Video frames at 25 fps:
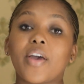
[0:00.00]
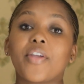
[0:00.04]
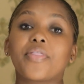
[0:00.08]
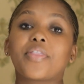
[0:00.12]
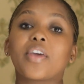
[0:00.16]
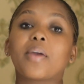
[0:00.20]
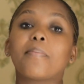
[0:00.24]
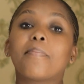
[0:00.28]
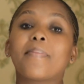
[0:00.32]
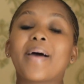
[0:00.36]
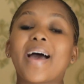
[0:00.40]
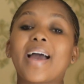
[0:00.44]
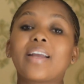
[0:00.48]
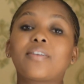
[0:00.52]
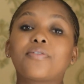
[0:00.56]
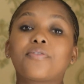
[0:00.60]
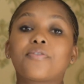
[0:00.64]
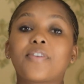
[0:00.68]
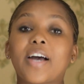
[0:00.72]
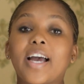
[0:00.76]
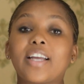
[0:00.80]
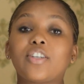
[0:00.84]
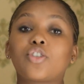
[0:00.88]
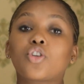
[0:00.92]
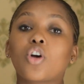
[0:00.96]
they might
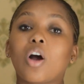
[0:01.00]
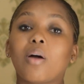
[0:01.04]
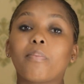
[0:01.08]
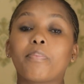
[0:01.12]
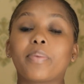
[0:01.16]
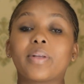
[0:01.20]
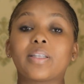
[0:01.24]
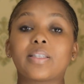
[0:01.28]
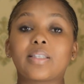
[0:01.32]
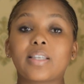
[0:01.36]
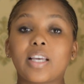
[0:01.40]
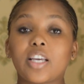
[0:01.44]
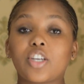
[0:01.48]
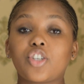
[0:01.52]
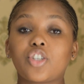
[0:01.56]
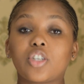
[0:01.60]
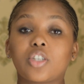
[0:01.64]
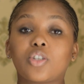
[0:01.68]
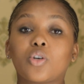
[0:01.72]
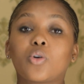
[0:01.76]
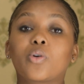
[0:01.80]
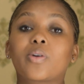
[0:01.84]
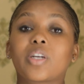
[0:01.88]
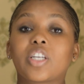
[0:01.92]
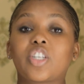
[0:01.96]
find compensation
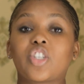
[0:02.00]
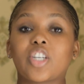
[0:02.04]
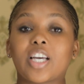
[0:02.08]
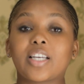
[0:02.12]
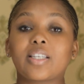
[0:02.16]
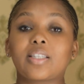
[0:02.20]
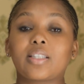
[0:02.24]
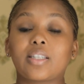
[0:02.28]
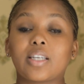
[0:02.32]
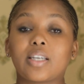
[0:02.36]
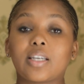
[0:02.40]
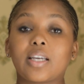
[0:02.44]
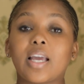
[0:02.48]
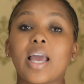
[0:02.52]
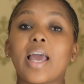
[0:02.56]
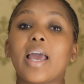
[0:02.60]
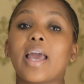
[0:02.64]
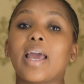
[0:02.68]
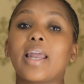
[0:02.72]
or adjusting